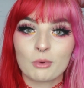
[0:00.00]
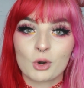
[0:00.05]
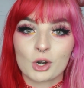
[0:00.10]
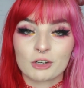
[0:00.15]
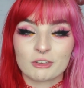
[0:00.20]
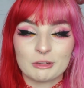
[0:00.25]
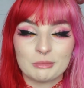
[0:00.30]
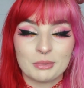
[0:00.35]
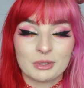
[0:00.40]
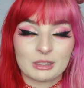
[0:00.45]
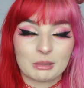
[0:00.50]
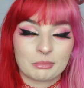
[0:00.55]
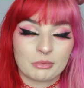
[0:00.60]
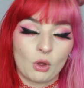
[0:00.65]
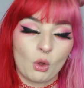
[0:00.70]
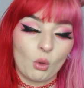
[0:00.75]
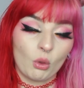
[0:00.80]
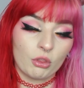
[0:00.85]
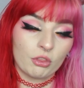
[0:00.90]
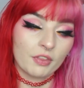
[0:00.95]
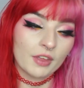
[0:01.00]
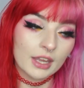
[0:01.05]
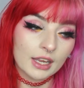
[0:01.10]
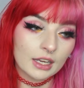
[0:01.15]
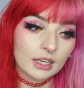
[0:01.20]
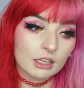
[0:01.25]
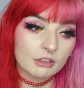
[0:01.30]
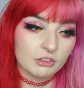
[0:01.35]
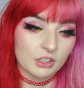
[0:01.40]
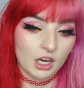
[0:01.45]
or if you picked up the whole
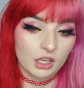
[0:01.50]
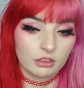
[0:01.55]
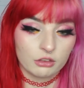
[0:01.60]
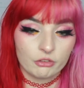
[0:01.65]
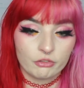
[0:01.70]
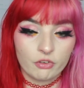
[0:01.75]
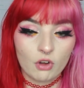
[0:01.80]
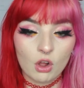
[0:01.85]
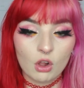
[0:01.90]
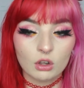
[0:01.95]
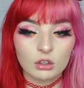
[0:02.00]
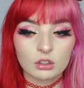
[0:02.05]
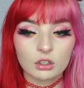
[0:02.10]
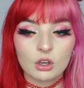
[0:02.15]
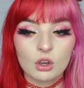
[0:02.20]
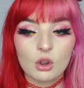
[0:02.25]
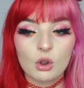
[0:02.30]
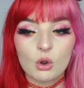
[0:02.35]
thing, if you got the vault,